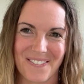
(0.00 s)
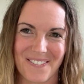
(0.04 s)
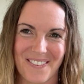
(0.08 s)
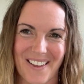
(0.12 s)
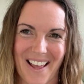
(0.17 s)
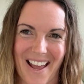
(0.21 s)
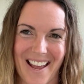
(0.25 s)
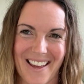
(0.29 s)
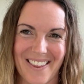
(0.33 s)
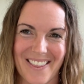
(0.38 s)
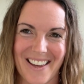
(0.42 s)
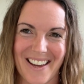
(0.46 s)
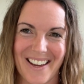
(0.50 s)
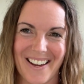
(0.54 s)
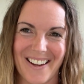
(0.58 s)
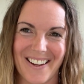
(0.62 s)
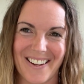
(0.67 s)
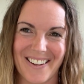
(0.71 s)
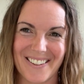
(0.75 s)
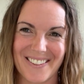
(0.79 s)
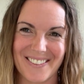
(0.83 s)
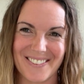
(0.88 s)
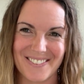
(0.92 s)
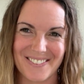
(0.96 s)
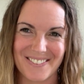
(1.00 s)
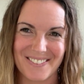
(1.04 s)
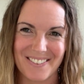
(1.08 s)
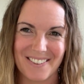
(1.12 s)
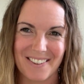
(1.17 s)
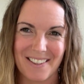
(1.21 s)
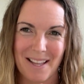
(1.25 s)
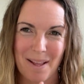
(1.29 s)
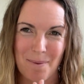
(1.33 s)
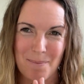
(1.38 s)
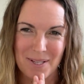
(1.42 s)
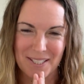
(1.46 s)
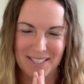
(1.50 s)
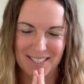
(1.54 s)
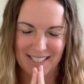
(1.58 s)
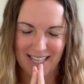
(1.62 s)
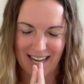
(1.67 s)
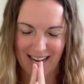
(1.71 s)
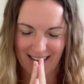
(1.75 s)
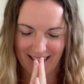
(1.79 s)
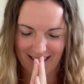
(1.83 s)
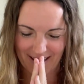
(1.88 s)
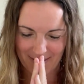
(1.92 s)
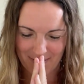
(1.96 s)
Hi there,
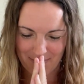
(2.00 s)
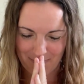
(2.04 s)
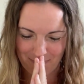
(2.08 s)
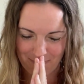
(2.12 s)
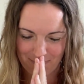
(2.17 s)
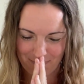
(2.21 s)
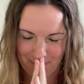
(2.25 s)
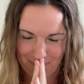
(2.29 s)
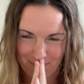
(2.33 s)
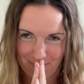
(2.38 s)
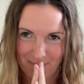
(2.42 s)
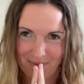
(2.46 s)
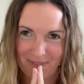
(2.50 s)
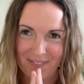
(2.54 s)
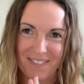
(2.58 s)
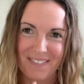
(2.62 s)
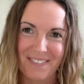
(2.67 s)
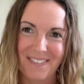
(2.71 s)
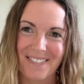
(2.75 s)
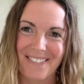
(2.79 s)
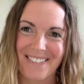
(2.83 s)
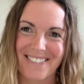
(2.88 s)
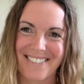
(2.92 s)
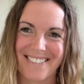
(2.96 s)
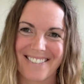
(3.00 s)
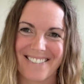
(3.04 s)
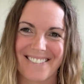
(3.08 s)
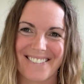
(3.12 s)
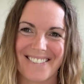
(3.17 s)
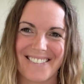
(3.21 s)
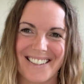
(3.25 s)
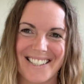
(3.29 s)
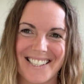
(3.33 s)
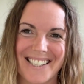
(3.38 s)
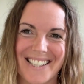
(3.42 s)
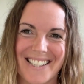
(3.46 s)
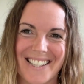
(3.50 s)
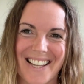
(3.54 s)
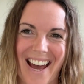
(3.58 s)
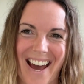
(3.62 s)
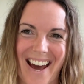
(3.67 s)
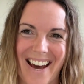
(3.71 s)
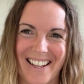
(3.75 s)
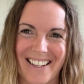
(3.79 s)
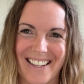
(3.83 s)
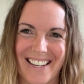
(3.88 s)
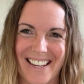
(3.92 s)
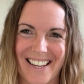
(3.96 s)
namaste. This is
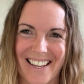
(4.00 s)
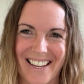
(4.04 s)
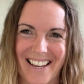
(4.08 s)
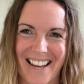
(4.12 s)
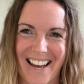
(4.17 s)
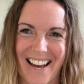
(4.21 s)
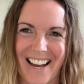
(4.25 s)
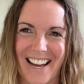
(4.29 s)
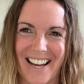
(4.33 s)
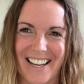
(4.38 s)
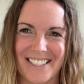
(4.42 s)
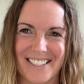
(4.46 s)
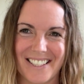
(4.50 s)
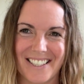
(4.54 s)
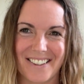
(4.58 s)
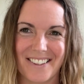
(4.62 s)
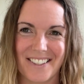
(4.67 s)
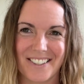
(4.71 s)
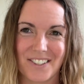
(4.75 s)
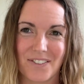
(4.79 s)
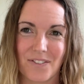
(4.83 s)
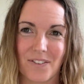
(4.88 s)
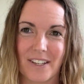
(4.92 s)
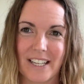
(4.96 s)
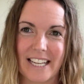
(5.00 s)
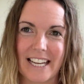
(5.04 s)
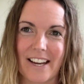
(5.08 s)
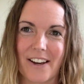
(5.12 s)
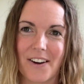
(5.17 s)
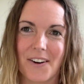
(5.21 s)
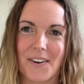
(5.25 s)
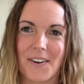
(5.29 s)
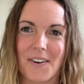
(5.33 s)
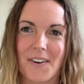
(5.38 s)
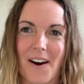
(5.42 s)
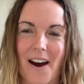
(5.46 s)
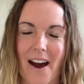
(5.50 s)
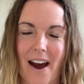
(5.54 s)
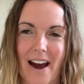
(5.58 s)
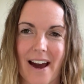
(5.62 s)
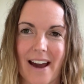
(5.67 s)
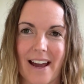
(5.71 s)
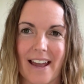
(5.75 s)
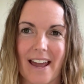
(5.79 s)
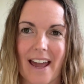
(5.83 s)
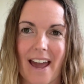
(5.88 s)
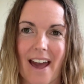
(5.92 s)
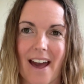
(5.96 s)
Ali, and in this video
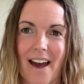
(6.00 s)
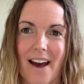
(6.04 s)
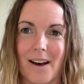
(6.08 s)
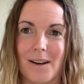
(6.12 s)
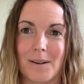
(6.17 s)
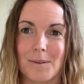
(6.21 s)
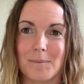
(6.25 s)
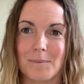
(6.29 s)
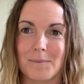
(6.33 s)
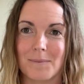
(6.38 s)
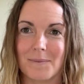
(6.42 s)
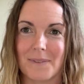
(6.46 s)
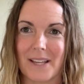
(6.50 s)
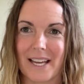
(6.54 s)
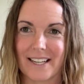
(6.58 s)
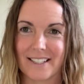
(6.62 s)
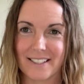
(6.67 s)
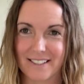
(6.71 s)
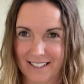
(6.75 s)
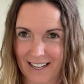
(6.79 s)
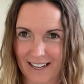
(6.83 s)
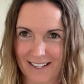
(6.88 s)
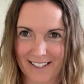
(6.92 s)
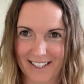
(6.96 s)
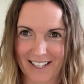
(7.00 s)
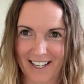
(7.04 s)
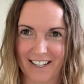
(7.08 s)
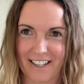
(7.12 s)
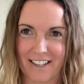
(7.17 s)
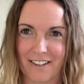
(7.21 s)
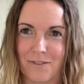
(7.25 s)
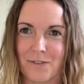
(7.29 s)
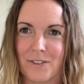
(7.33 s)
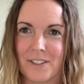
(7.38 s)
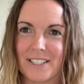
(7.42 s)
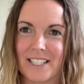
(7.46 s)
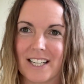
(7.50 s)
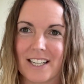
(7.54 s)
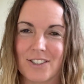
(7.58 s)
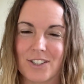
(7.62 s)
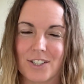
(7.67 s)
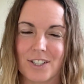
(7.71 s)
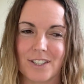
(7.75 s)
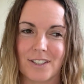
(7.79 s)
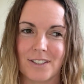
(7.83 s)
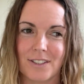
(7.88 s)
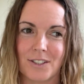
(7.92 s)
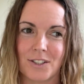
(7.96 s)
I am extending an
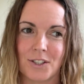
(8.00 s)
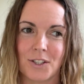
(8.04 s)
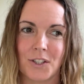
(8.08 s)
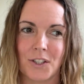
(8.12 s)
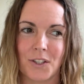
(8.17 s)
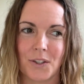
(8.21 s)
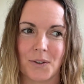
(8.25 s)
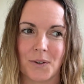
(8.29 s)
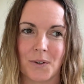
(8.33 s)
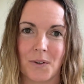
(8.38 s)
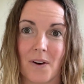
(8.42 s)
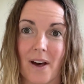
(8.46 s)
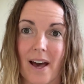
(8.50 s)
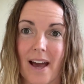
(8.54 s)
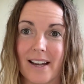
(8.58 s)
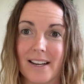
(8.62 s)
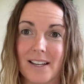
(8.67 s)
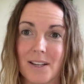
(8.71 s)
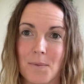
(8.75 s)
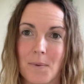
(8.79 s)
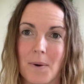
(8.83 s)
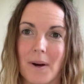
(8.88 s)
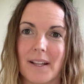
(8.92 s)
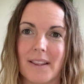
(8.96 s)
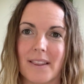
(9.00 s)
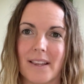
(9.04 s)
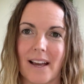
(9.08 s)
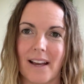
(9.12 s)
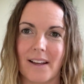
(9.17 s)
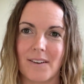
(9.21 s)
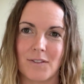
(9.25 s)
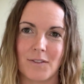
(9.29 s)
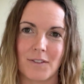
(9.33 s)
invitation to anyone that